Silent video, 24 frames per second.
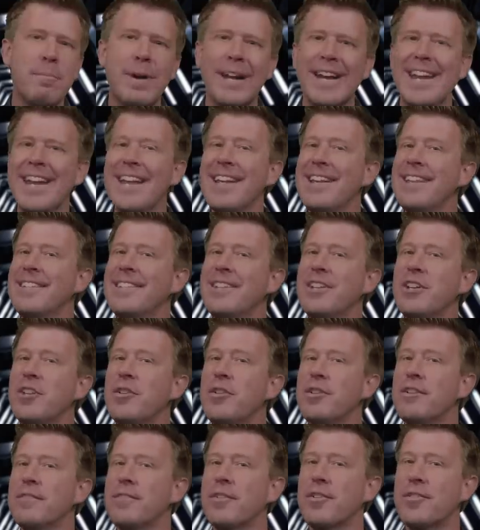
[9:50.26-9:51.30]
But in the
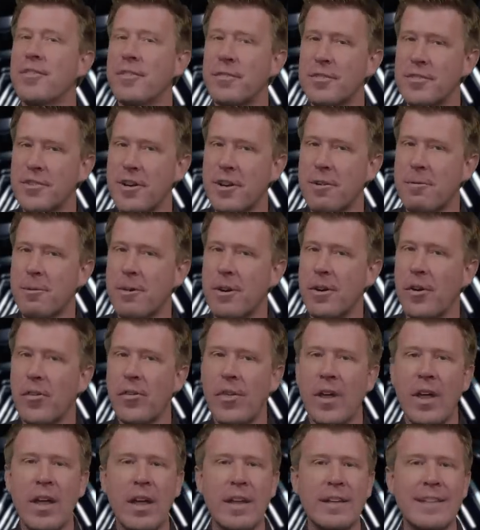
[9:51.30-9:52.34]
universe of Star
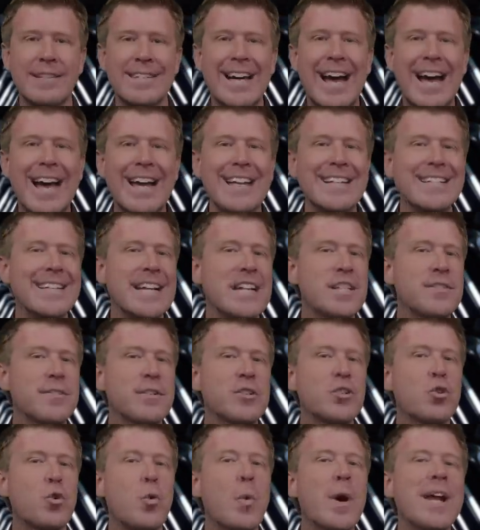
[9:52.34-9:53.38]
Wars, TIE stands for
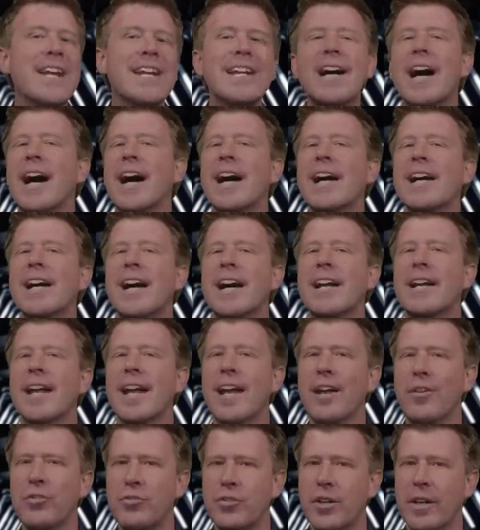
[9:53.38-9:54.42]
Twin Ion
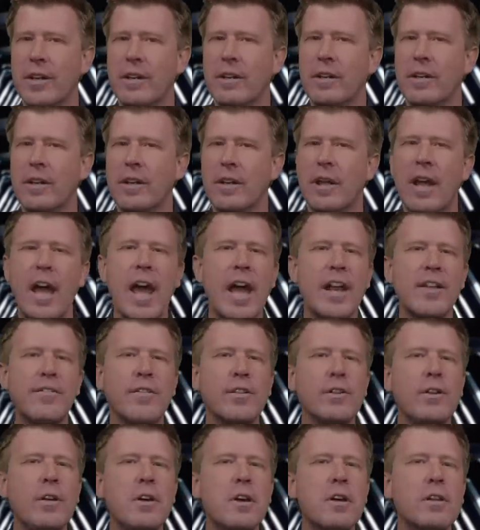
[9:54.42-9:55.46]
Engine. And if
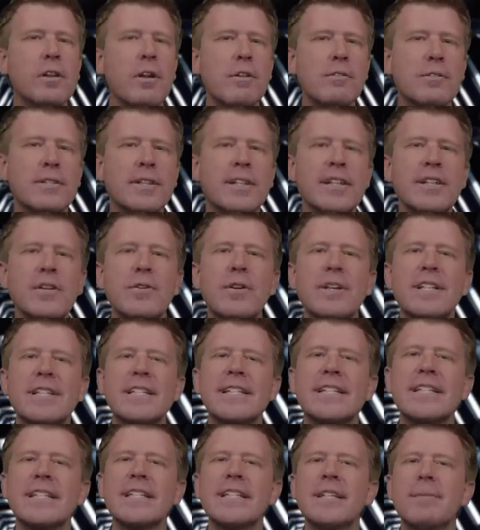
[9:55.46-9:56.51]
you look closely, you can
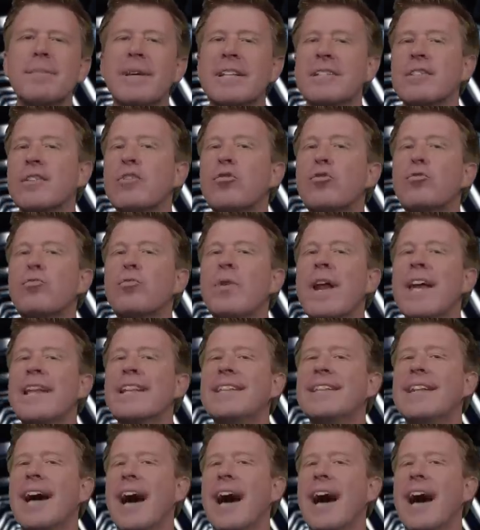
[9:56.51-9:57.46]
see them as little red